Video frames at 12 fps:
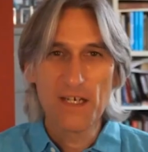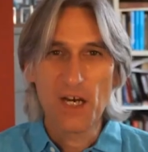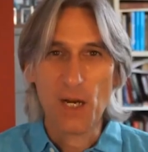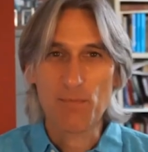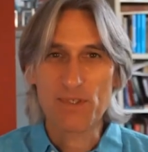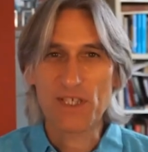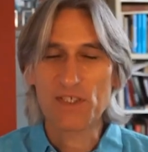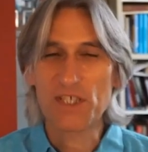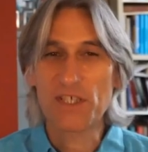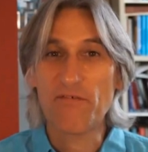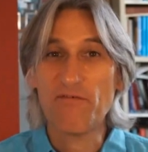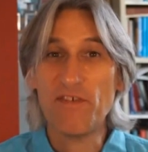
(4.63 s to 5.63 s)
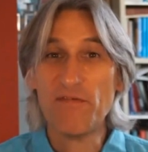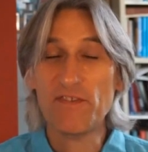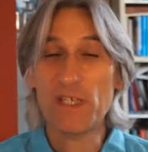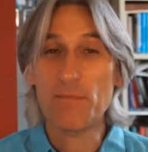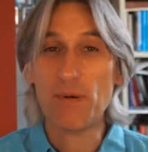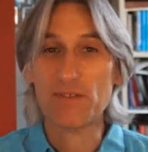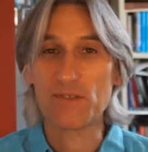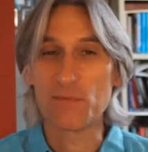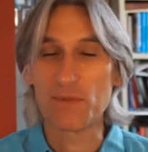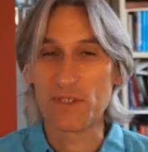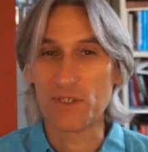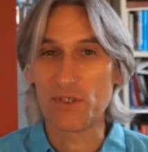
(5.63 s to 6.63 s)
I'm presenting 50 puzzle
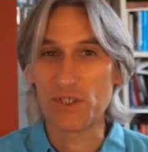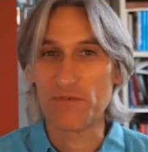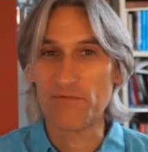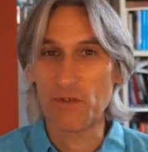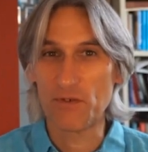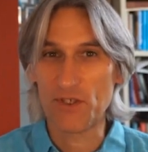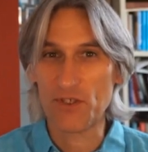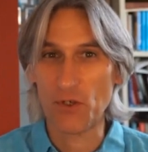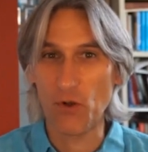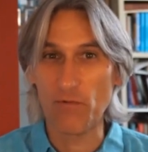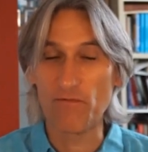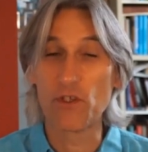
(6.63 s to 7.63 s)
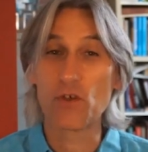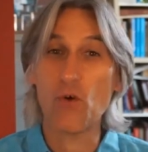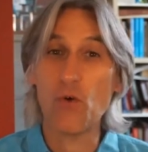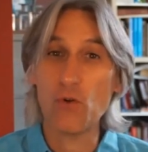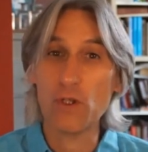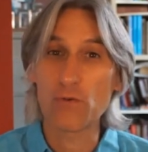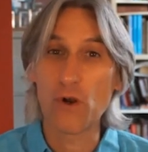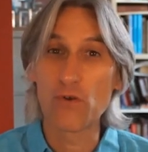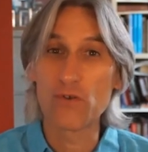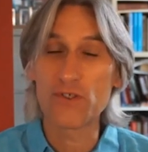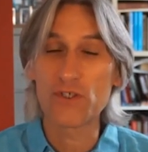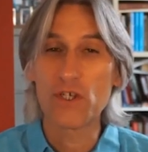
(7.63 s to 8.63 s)
positions for you to solve that all
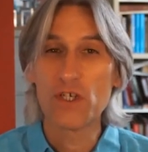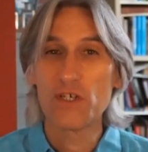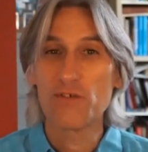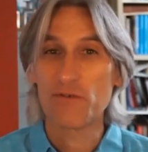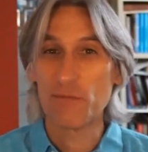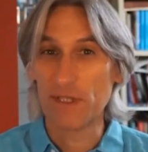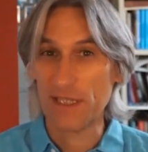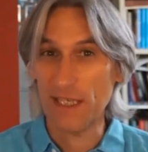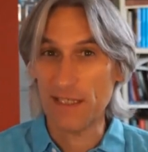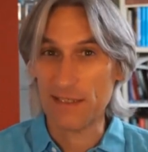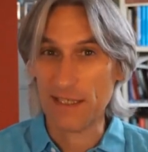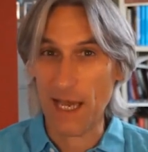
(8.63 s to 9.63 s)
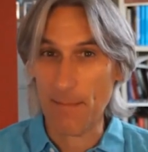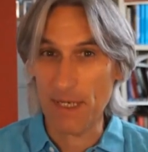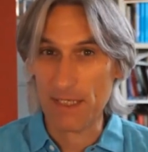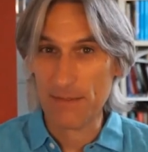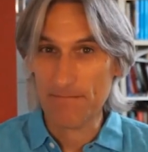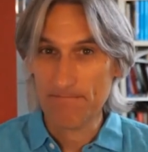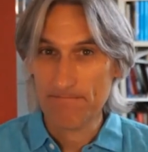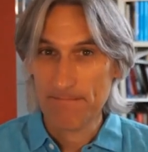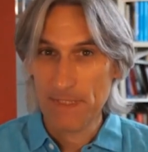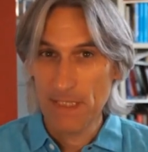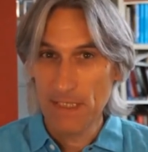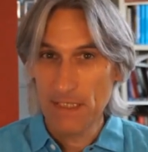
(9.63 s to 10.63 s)
arose from the King's Gambit.
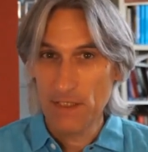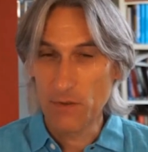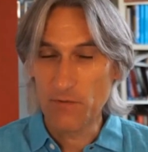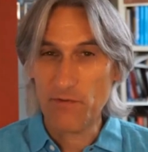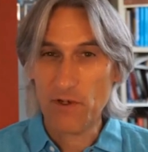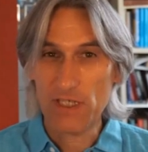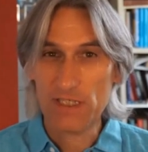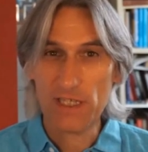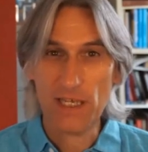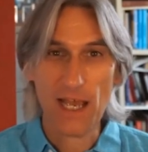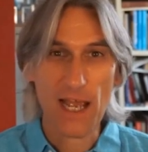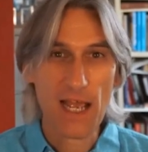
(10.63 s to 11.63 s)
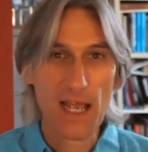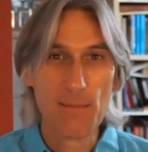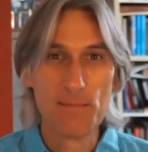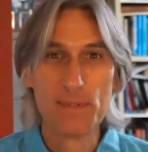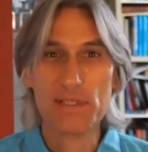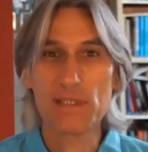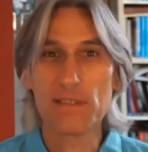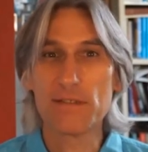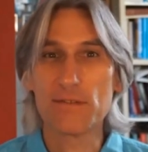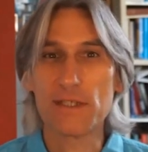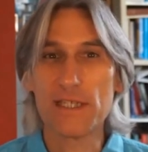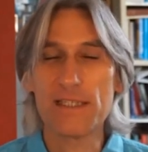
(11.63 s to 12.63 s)
You'll find here
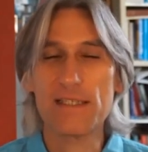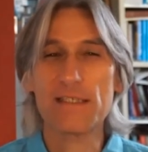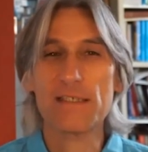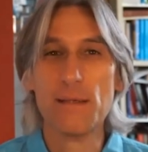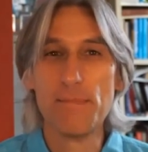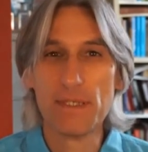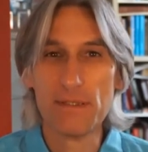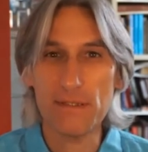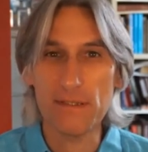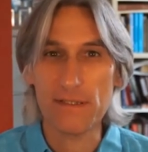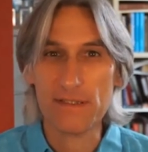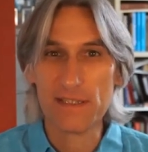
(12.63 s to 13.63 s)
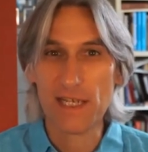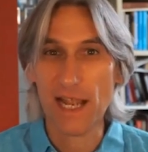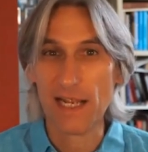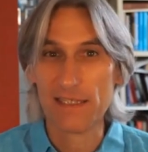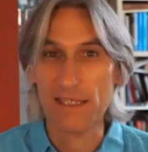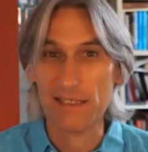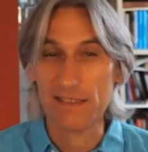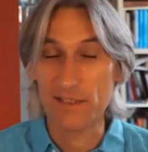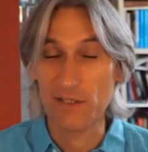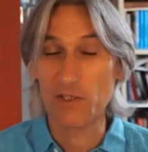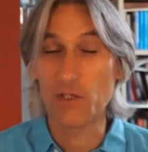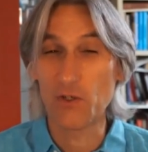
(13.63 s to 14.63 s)
absolutely typical tactics that
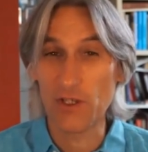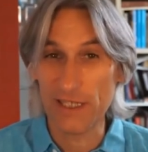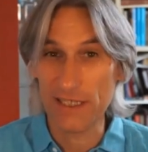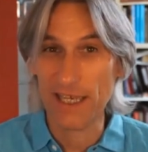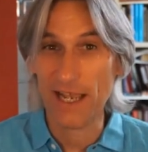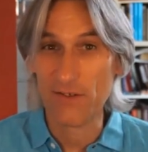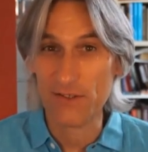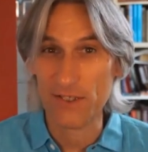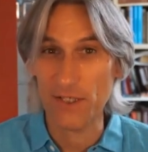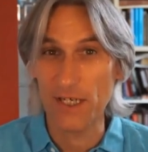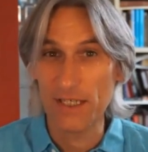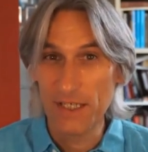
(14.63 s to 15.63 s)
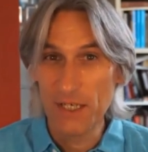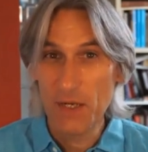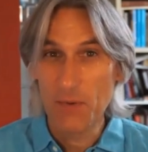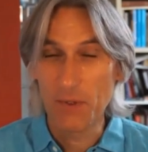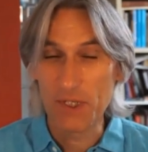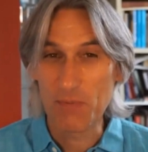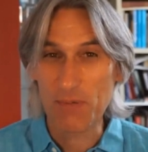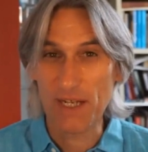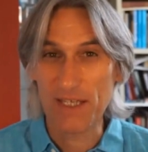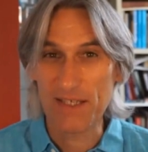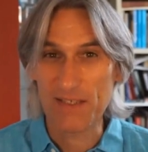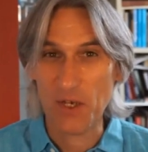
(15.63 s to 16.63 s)
you'll encounter when you
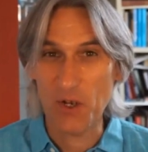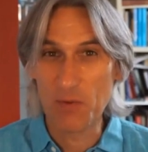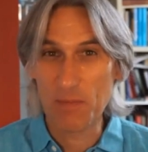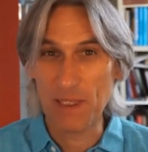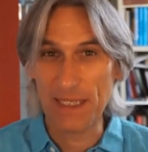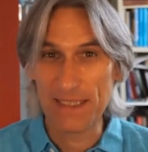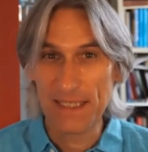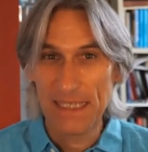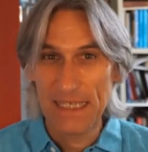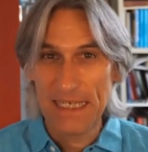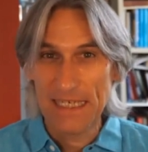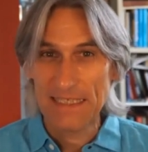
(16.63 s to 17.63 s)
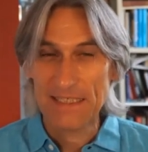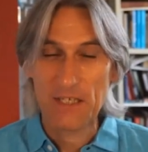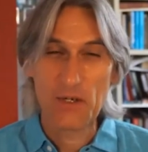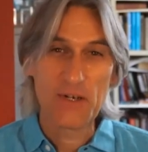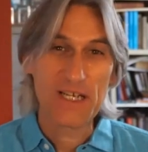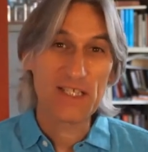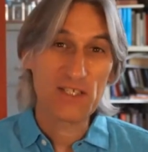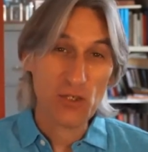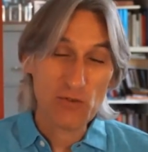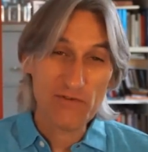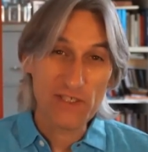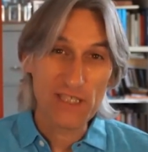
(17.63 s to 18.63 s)
play this opening. So in
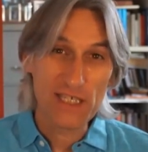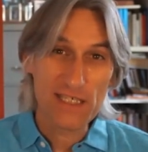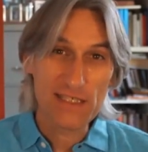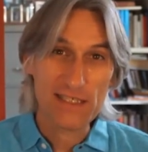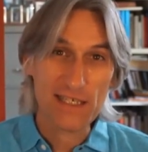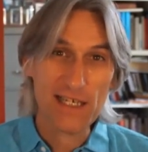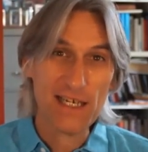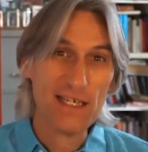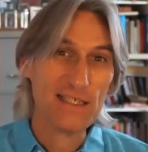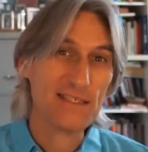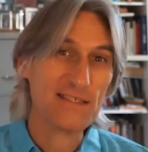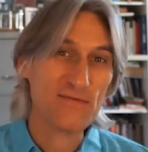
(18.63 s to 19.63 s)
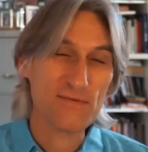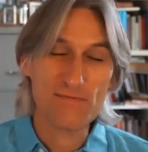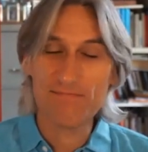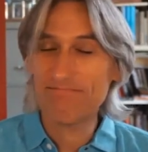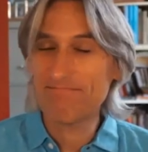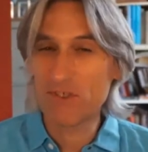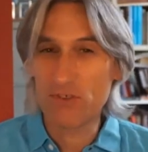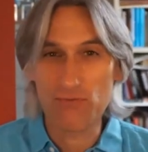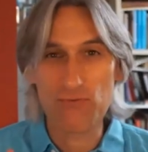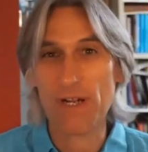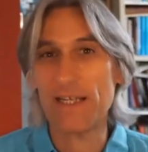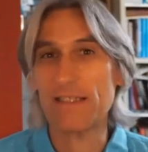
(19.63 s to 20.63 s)
solving these, it's
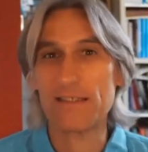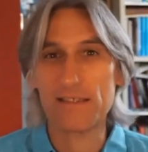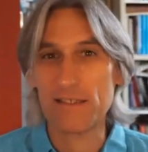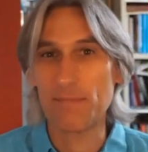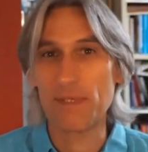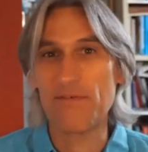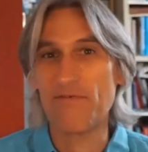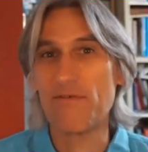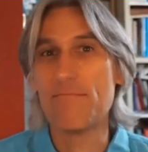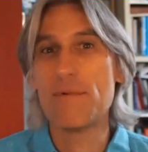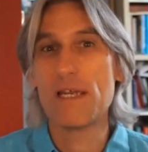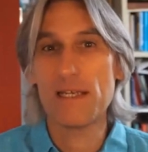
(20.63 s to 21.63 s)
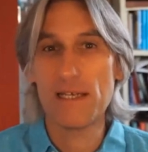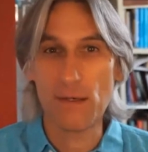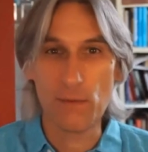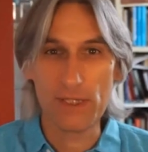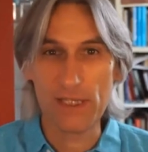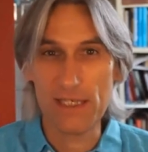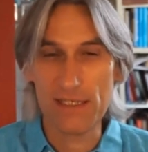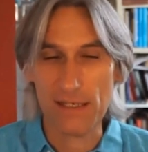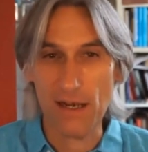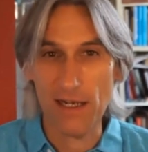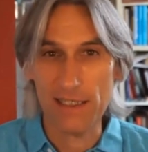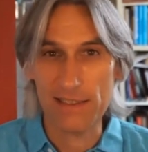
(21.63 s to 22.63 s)
great to be familiar with these
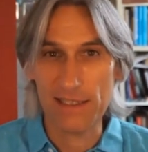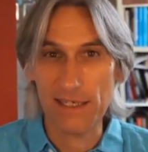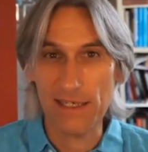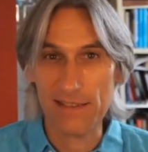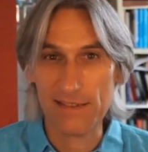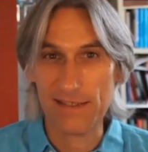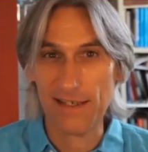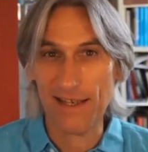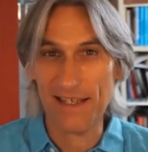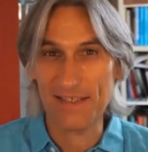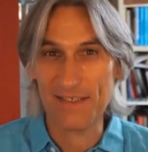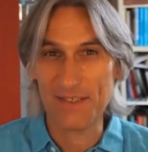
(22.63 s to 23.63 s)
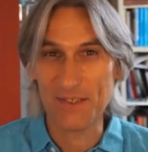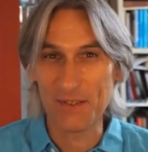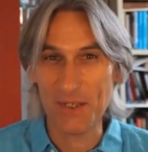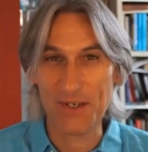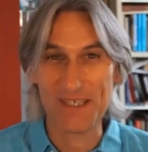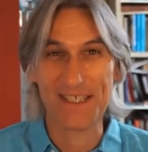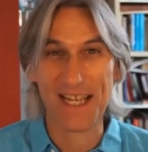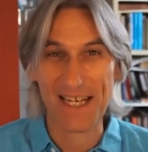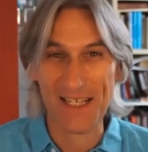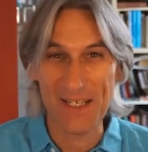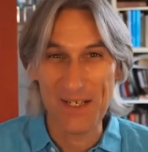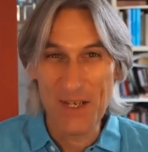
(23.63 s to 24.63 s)
ideas, and you'll know
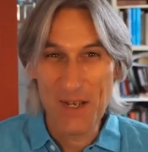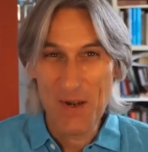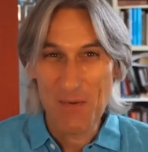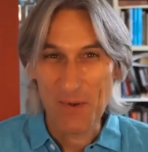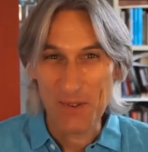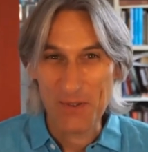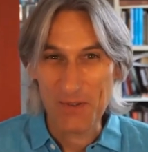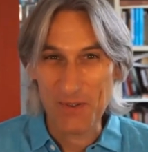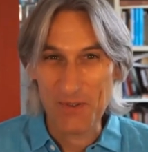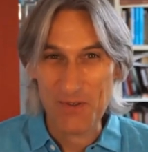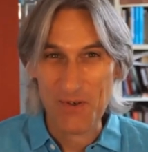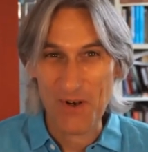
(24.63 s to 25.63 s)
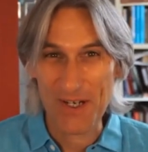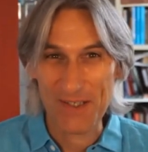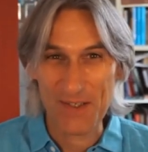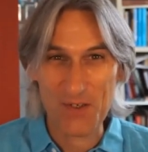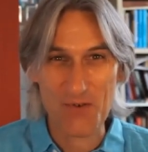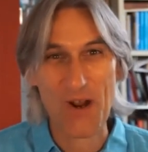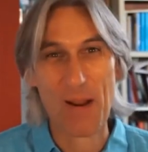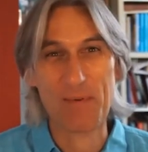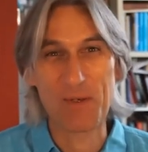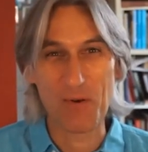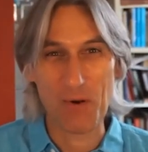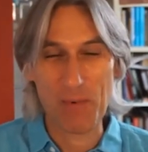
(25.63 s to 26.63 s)
exactly what you can try and trap
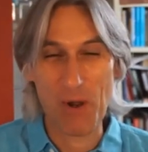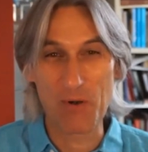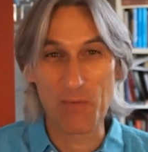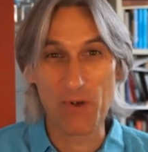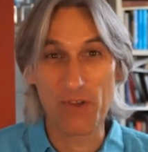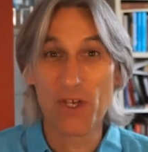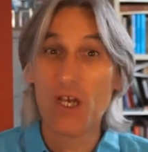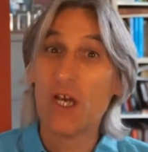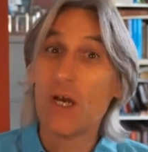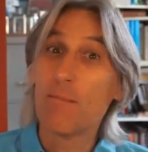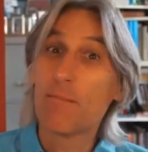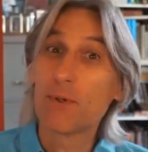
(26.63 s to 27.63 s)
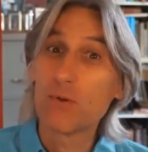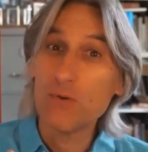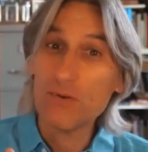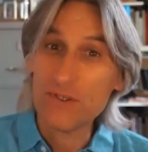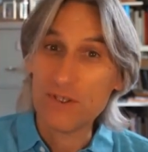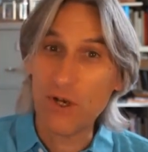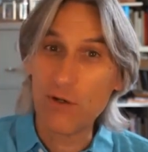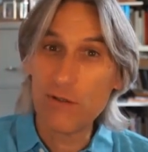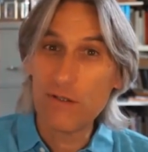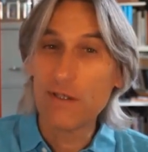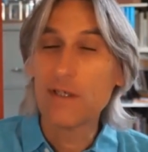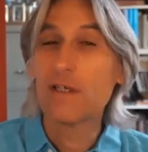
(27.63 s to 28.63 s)
your opponent with, but also